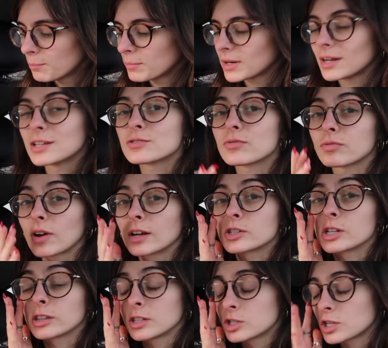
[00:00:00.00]
But it is
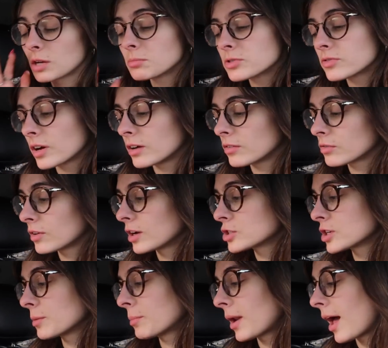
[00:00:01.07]
refreshing. The jam is very
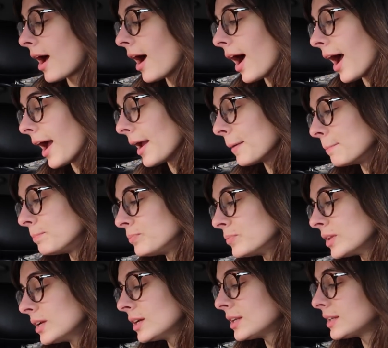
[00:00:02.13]
refreshing. But I
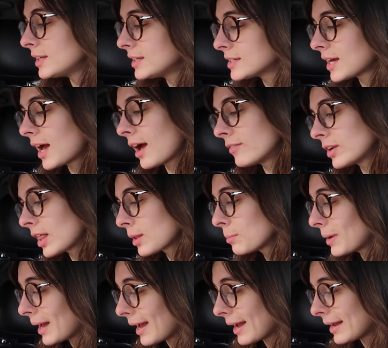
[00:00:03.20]
need to have another
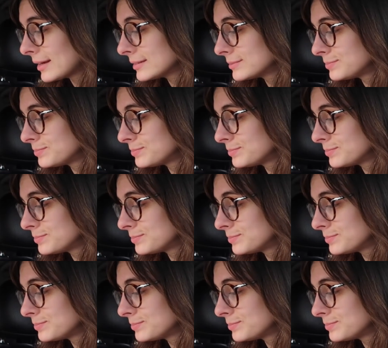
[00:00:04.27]
bite